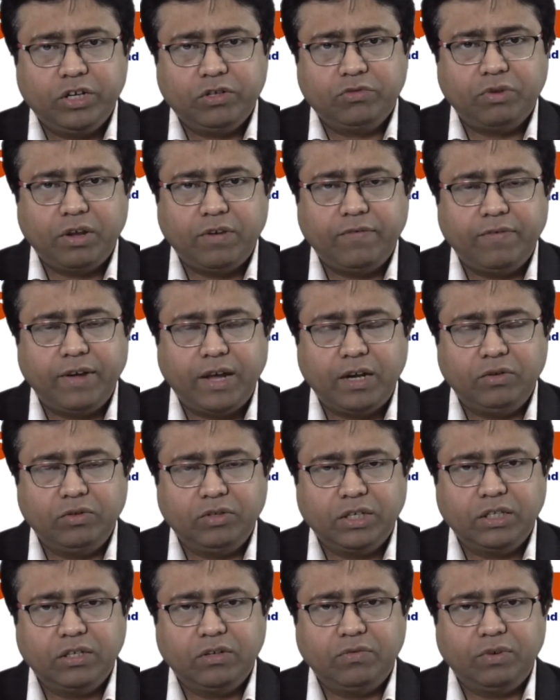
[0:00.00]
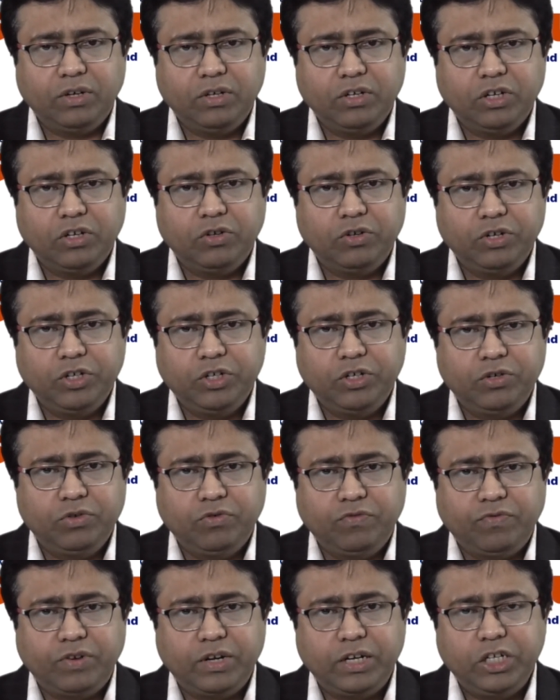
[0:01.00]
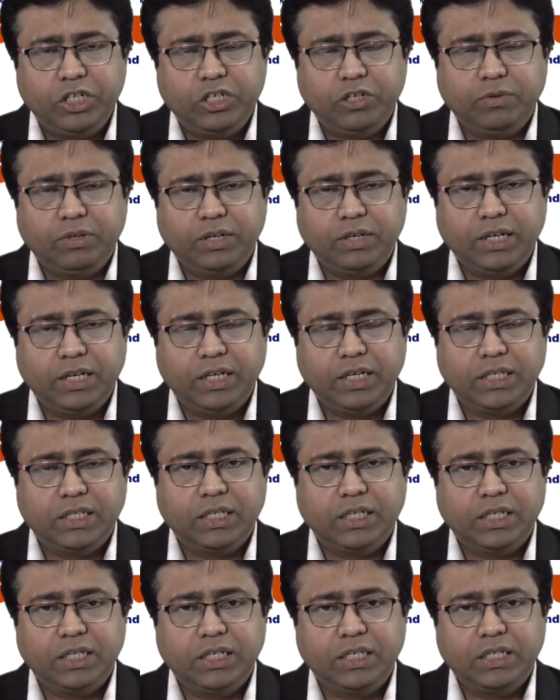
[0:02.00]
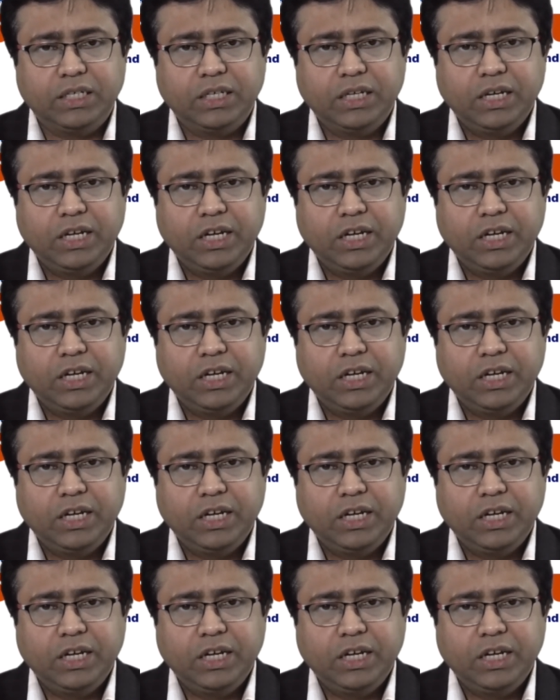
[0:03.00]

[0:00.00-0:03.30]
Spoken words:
XY values, and then what you are going to do for each of the data set is